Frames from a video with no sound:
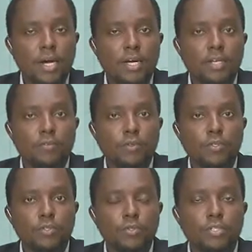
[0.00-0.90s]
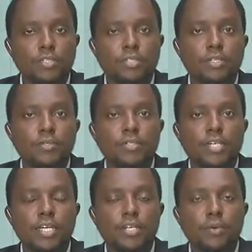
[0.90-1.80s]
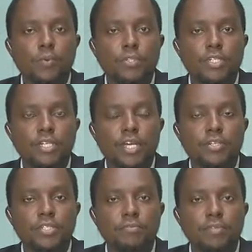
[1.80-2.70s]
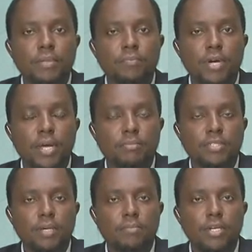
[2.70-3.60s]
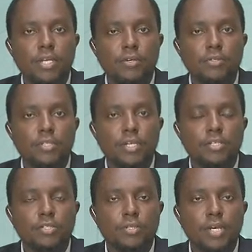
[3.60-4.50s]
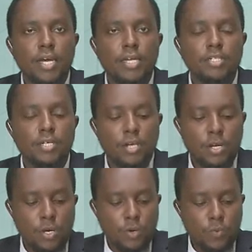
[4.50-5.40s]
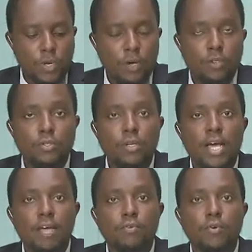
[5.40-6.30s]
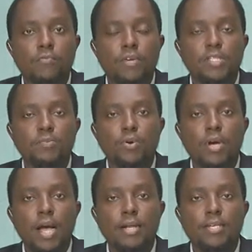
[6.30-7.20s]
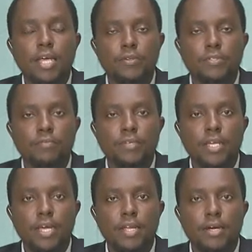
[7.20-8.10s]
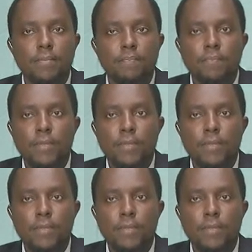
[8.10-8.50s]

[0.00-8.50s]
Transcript: back, and for those who just tuned in, you're watching KUTV Primetime News, and tonight we are also live on Facebook at KUTV Kenya.